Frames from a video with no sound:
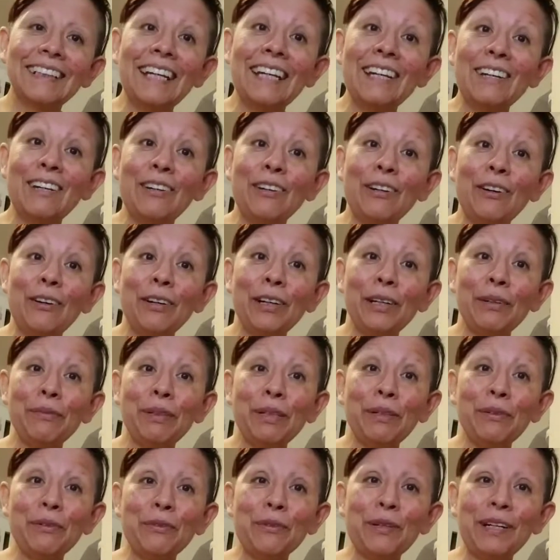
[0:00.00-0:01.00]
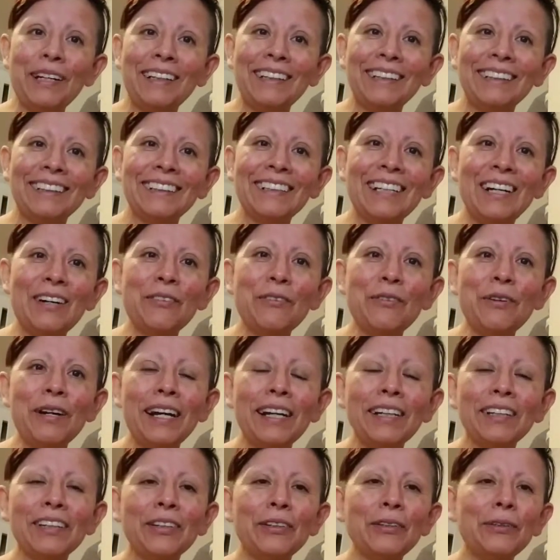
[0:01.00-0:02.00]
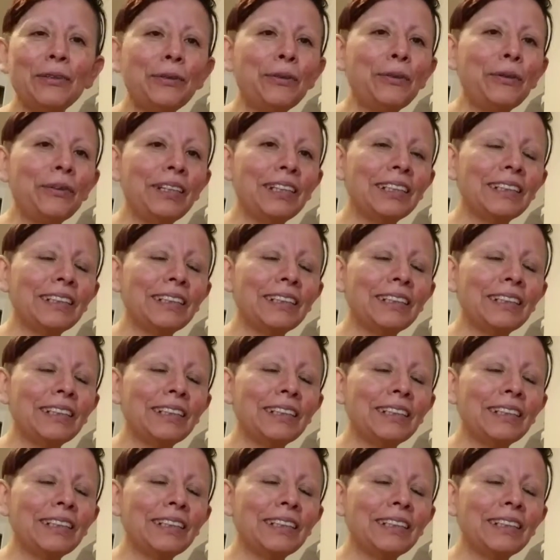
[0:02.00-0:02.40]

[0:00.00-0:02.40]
Hello everyone, how are you?